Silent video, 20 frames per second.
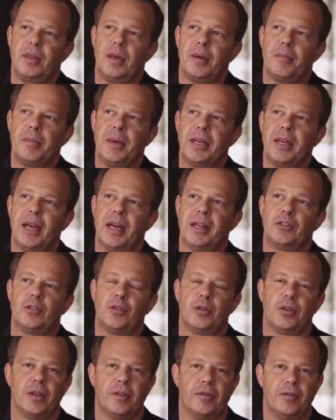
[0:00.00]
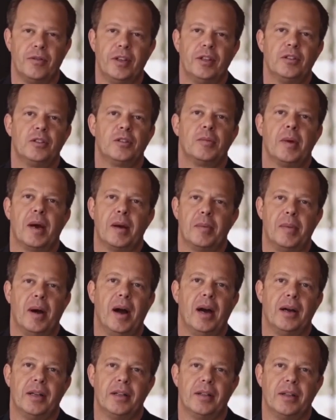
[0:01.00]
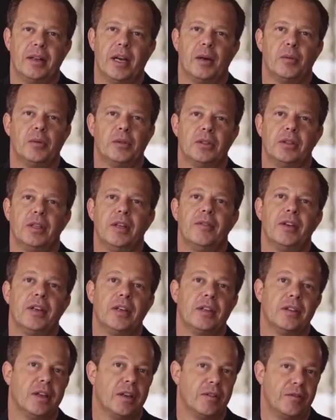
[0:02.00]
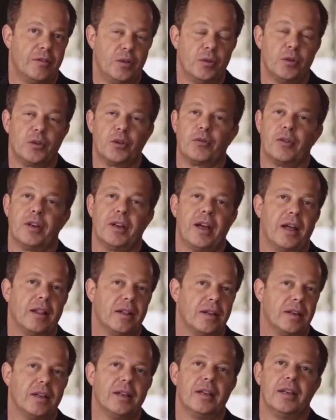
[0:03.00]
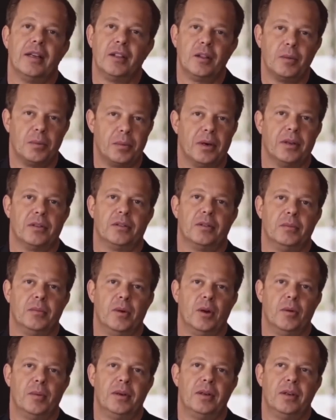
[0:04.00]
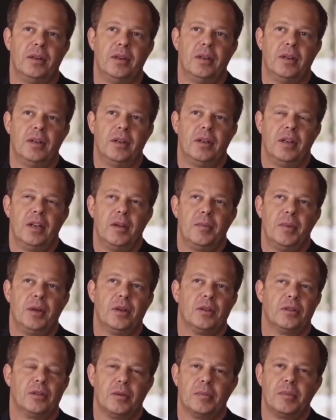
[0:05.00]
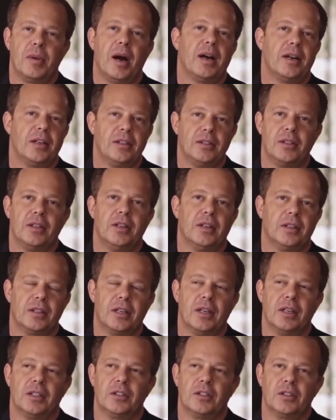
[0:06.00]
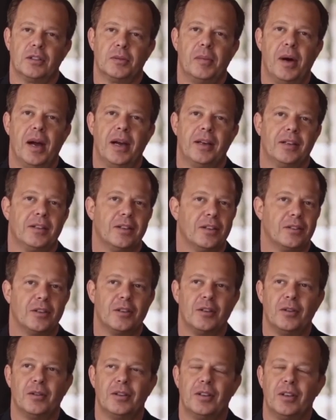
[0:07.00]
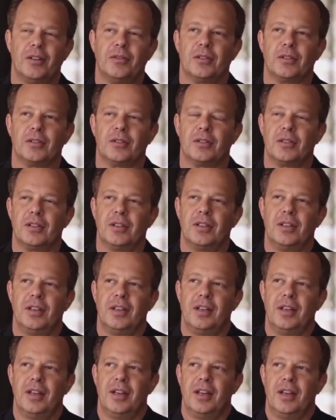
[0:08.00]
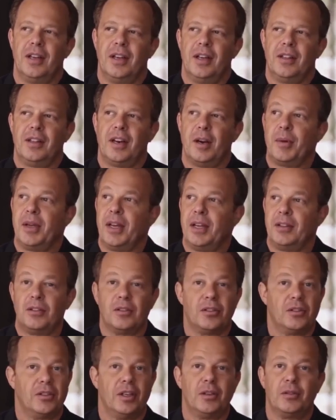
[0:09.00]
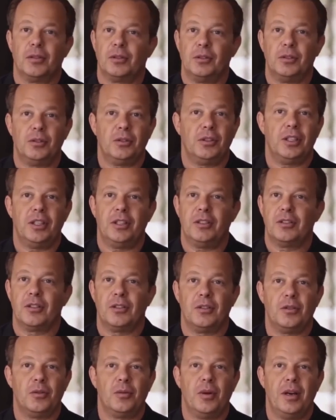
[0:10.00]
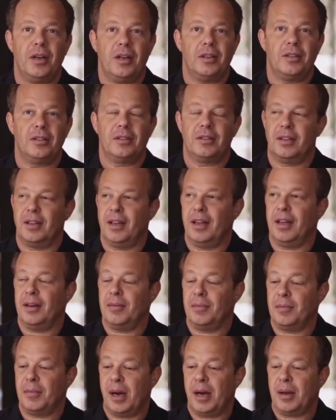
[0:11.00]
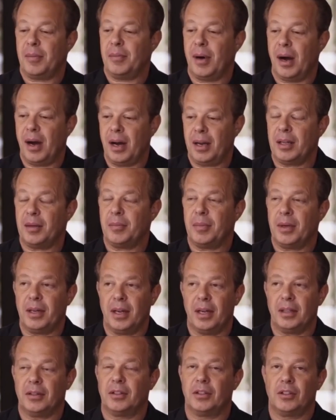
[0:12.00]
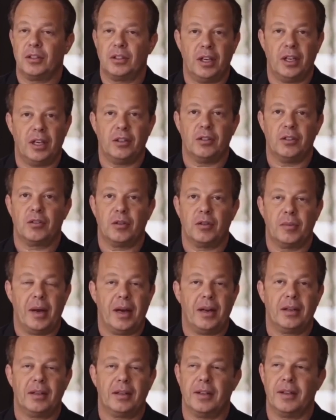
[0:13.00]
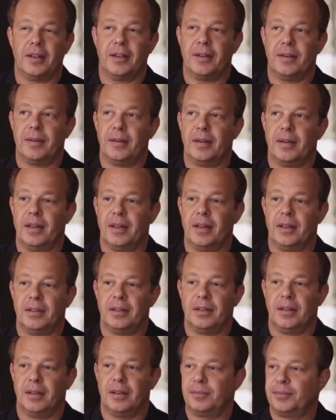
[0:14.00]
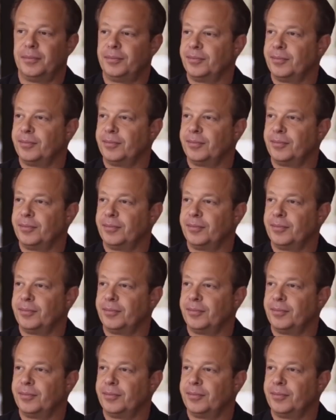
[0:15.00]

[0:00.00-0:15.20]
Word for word: began to convince my body that I was living in that future reality in the present moment, because the body's the unconscious mind that doesn't know the difference, that I began to signal new genes and new ways, and my body began to change dramatically. And, and um,